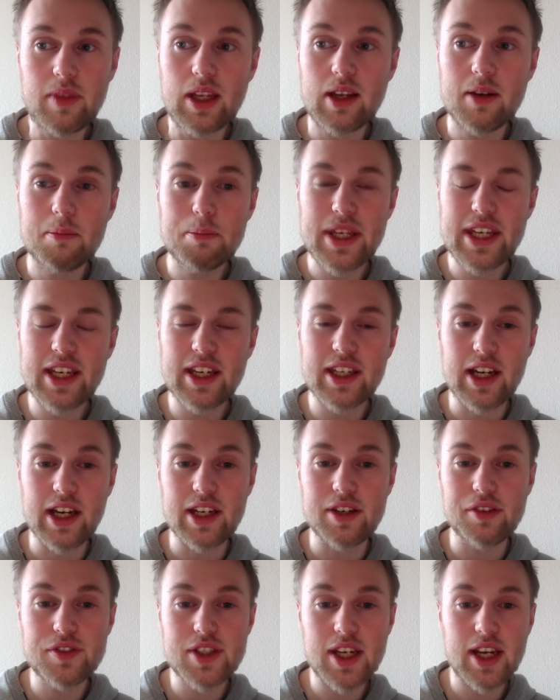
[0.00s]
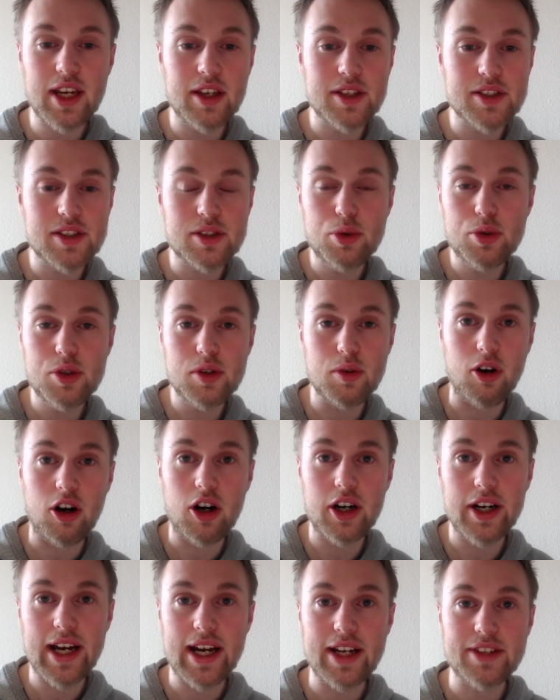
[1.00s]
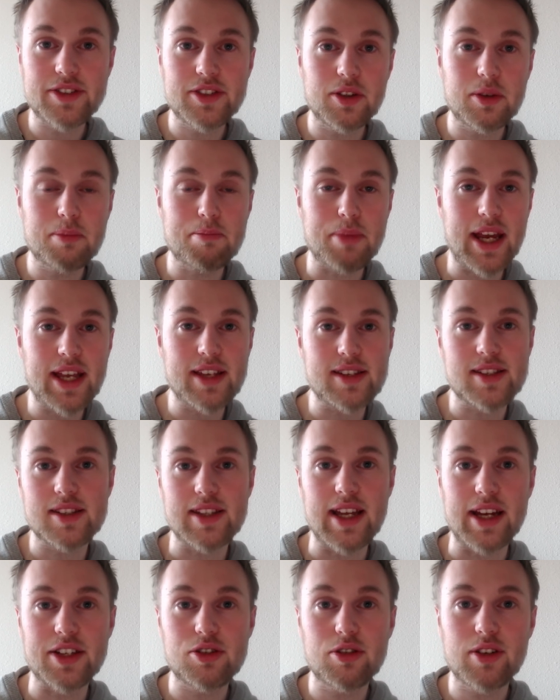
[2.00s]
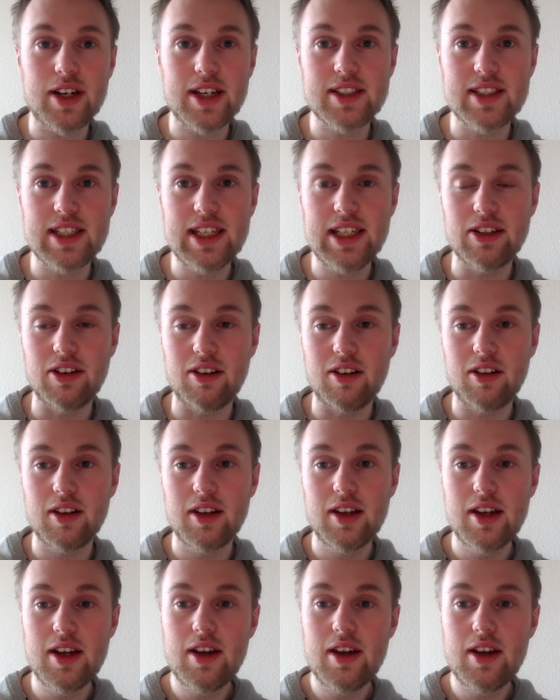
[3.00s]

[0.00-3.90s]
Being an INFJ is who you are at your best, at your ideal.